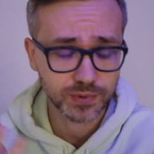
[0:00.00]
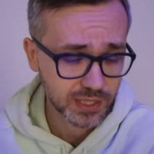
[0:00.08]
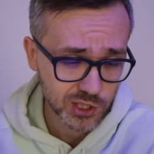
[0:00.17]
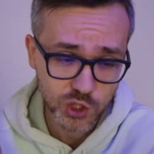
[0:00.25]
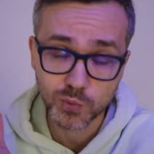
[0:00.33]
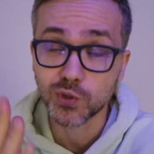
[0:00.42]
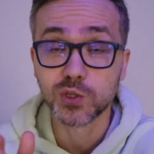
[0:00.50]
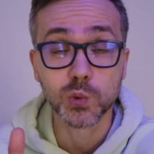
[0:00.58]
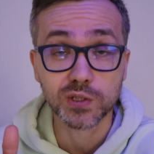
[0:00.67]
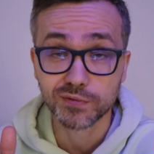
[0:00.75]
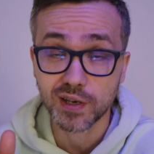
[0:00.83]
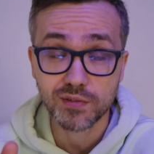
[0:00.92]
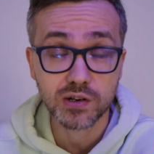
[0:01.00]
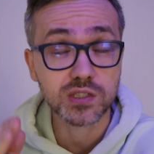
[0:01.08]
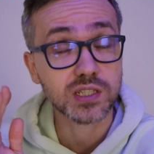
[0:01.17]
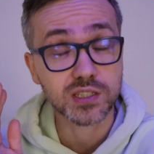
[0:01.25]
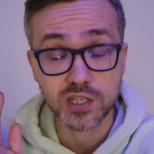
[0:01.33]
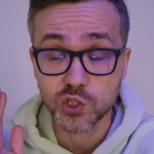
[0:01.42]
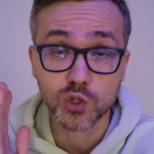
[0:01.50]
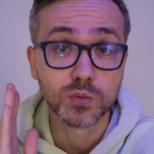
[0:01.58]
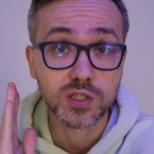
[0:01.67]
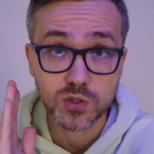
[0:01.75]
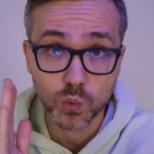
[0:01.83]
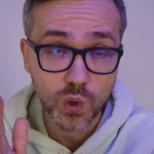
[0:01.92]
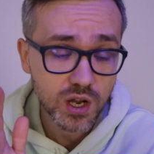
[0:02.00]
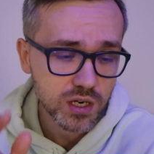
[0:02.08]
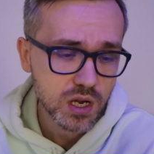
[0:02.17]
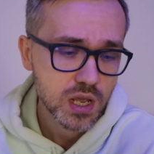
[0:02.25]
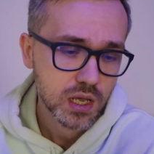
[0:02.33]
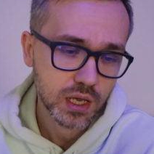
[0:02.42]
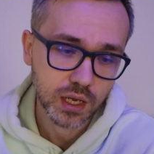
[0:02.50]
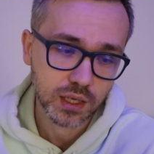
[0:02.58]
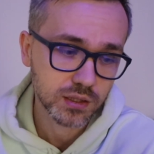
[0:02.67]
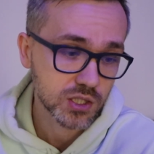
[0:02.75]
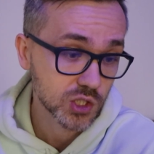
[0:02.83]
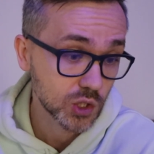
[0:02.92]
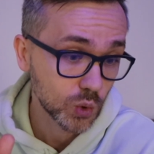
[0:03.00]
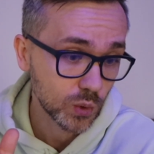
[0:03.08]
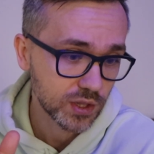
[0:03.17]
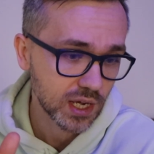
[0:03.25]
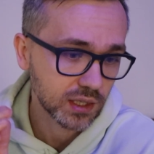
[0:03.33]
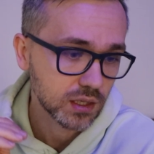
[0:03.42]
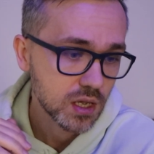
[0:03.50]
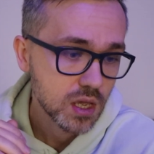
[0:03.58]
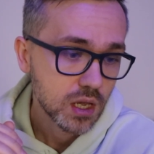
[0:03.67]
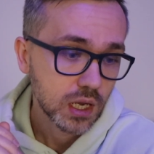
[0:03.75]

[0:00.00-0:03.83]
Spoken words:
Let's just put $25, let's assume it's a 1 and just go with that.